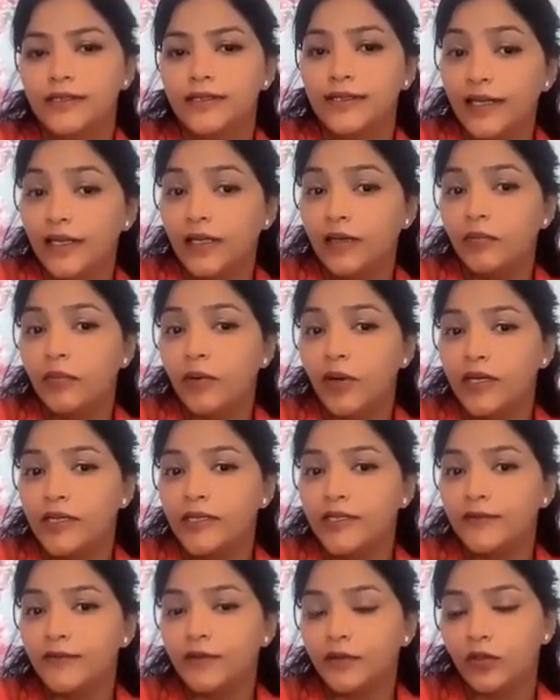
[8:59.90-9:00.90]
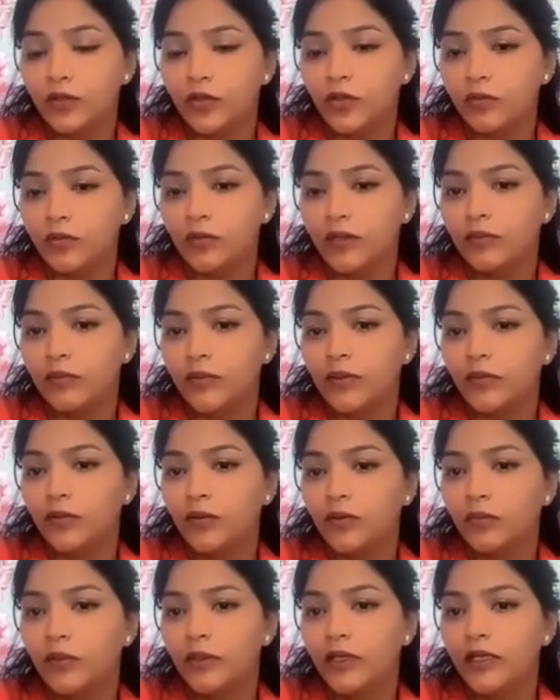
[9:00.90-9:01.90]
selling price for the shopkeeper
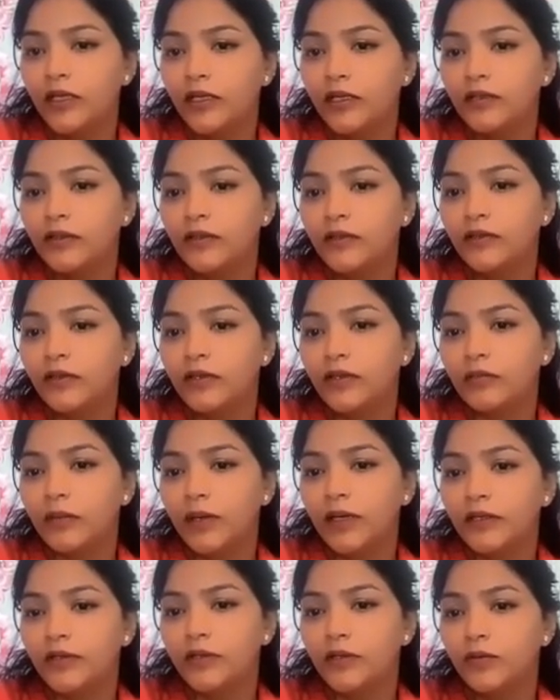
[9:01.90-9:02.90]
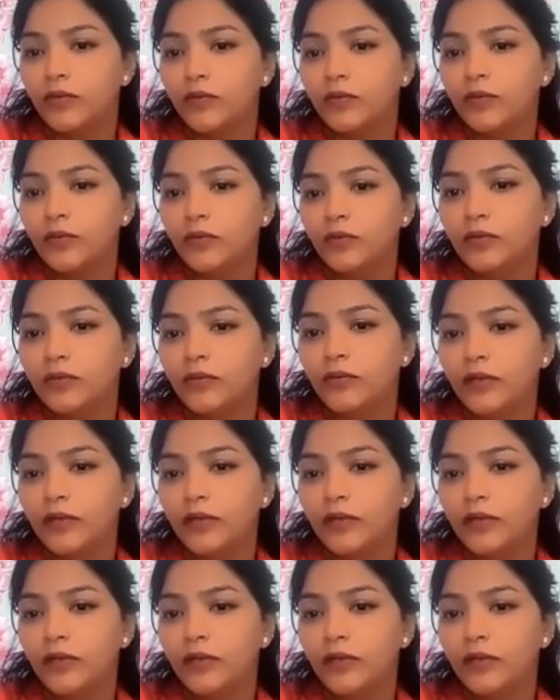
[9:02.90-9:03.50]
would be 3 by 2